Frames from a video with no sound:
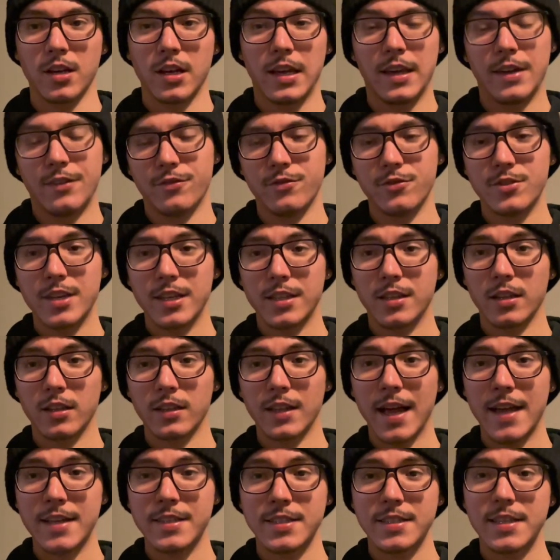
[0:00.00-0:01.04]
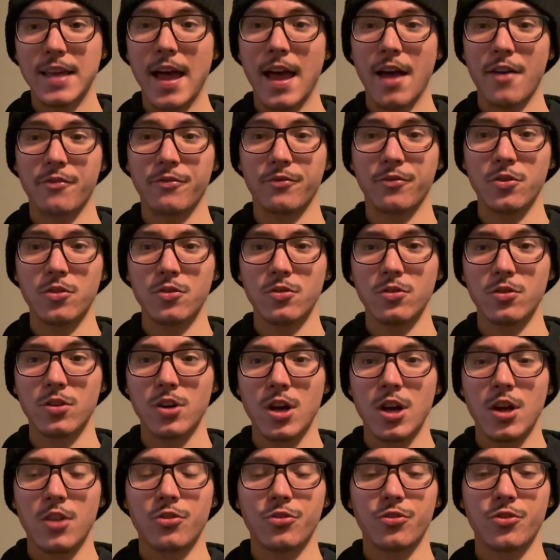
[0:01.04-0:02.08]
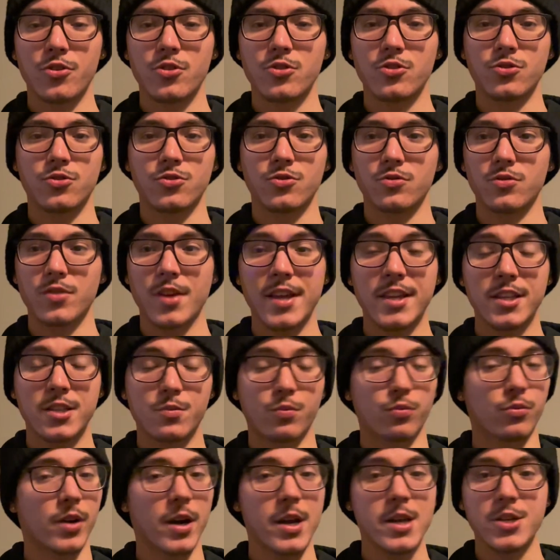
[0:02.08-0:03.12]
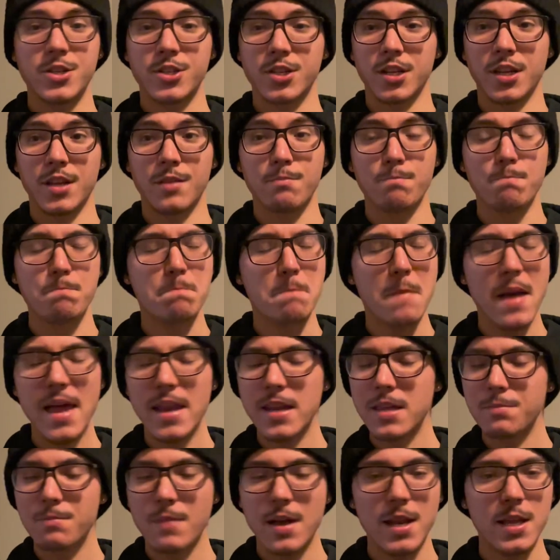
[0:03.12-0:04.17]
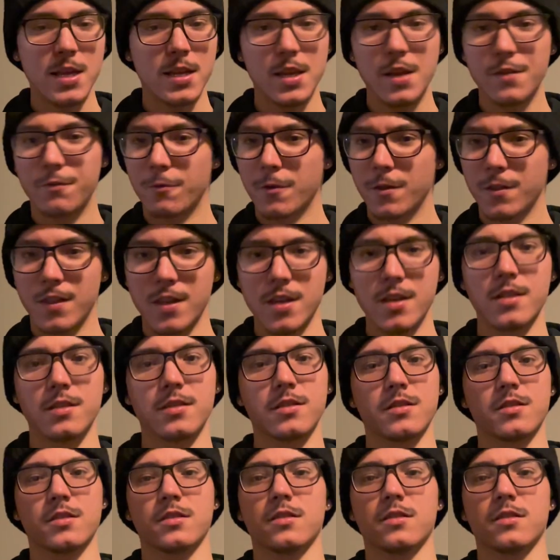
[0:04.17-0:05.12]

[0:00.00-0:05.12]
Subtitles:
If you take the glass as half full, there's inspiration in many different things.